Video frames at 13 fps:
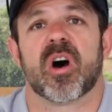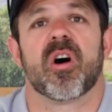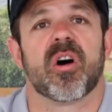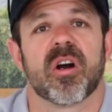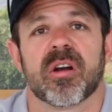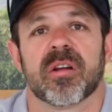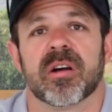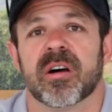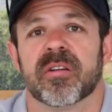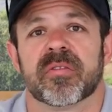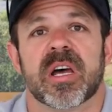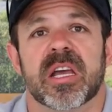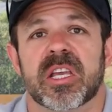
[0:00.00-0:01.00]
heart
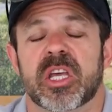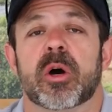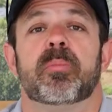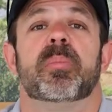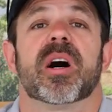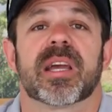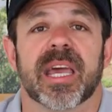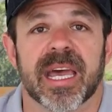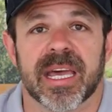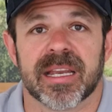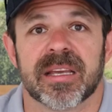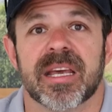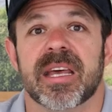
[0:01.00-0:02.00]
of,
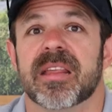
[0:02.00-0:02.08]
Buckhead,